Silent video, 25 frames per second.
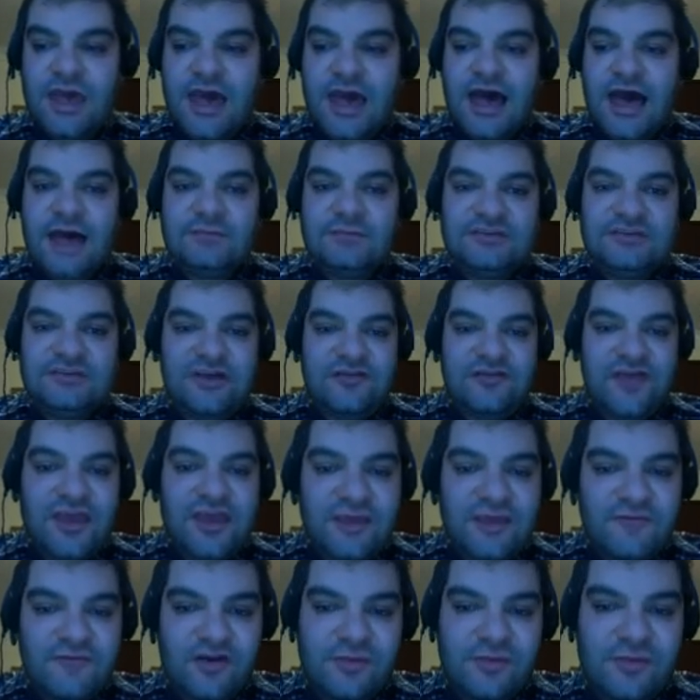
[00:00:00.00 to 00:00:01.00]
So thank
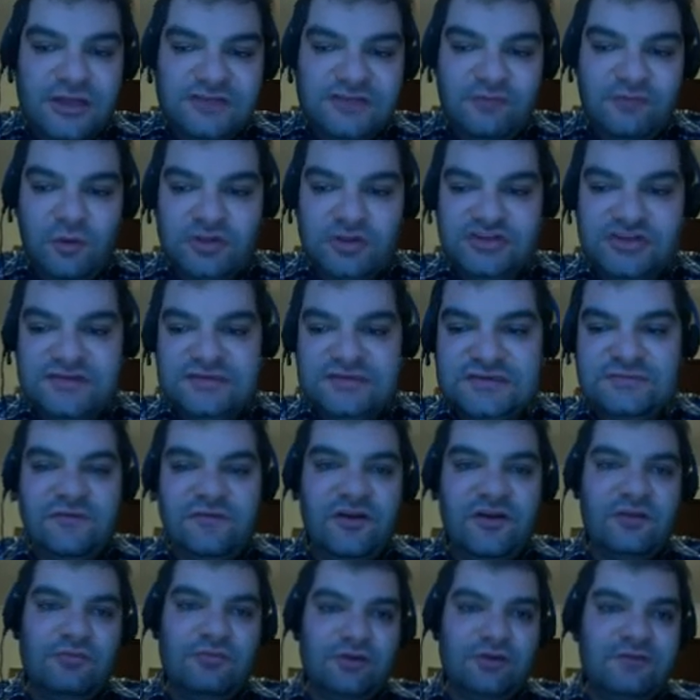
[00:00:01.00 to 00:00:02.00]
you very much for watching this
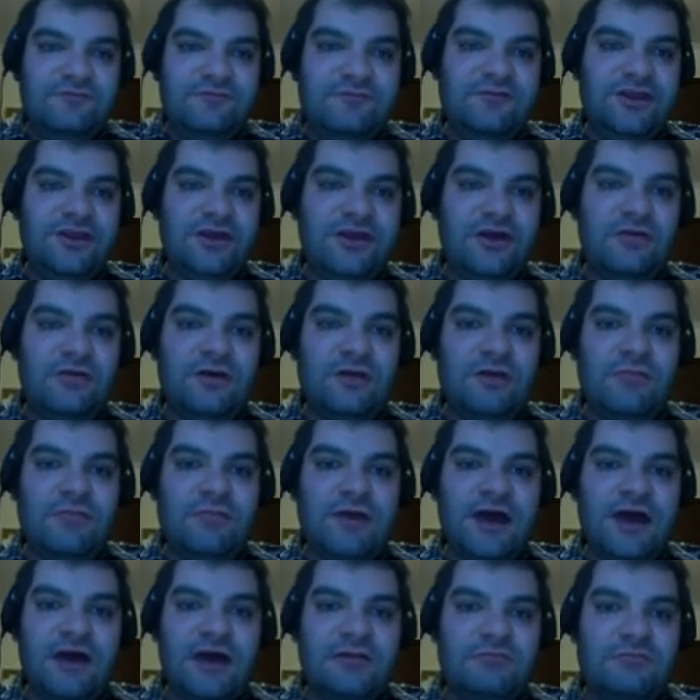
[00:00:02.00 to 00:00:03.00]
very brief video
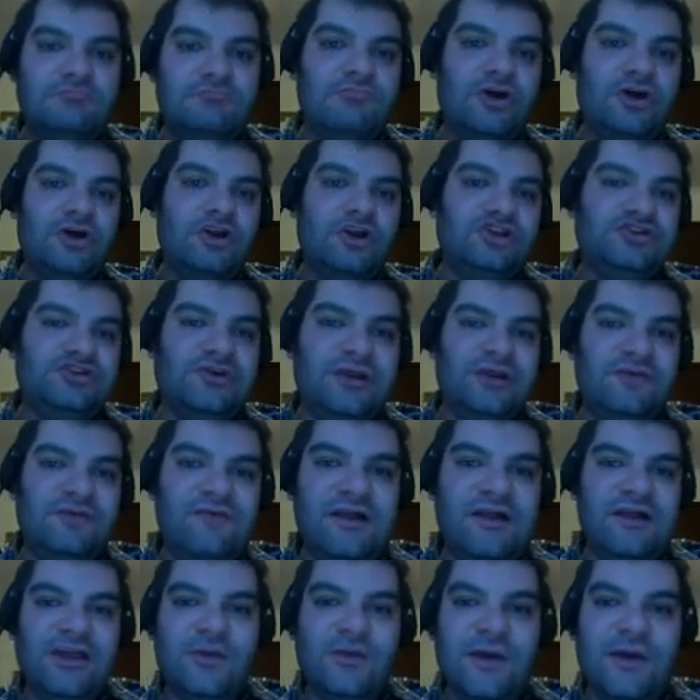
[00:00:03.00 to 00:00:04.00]
about monitoring and
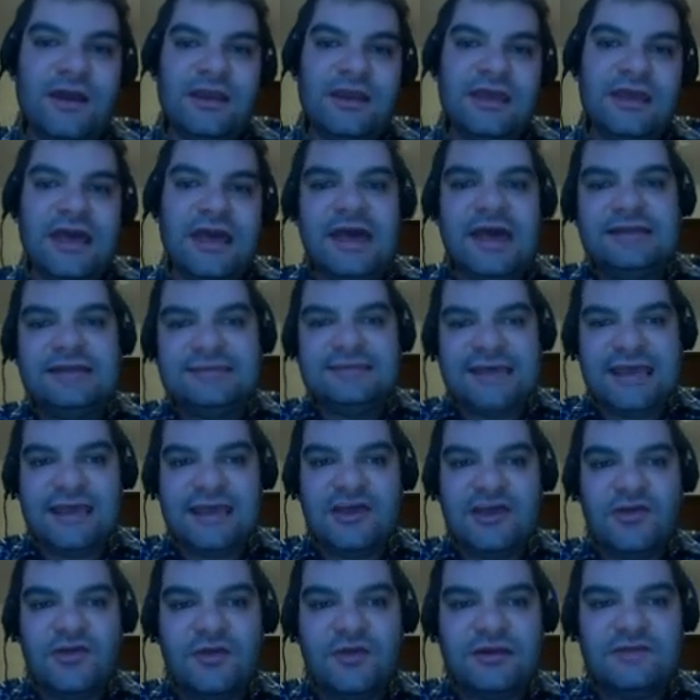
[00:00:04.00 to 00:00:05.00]
evaluating and taking
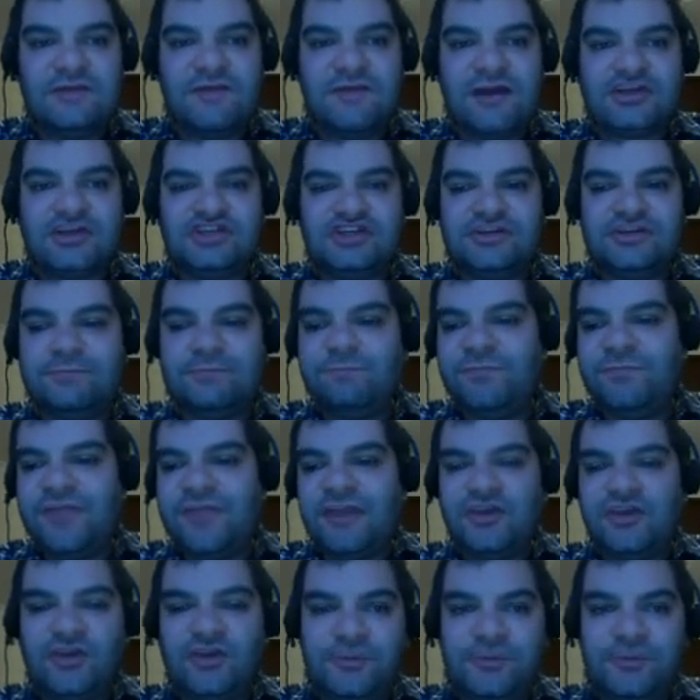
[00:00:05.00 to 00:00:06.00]
corrective action. Thank you.